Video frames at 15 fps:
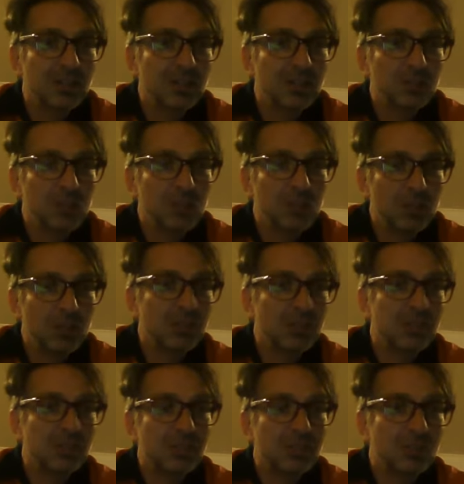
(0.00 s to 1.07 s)
when your
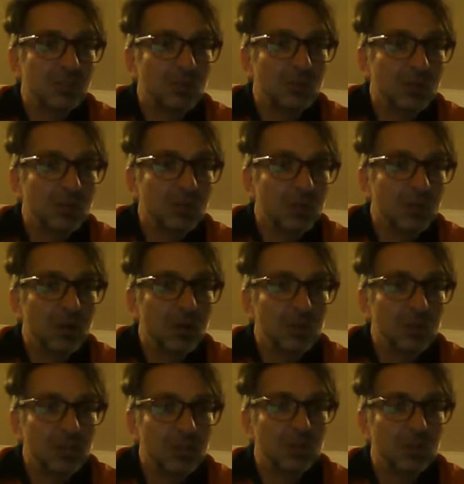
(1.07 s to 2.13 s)
business is doing really well,
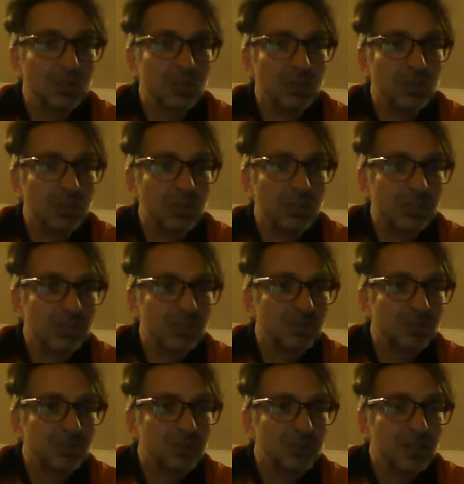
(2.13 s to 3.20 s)
we can also look at
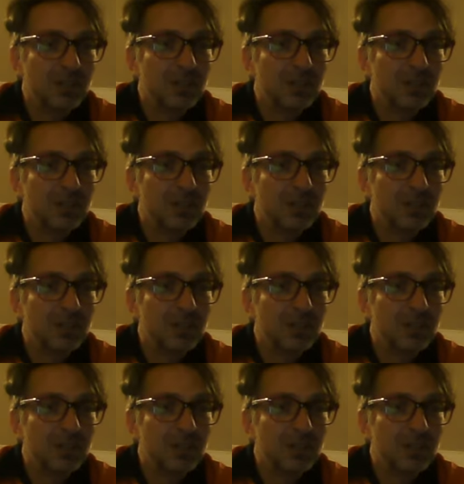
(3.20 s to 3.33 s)
some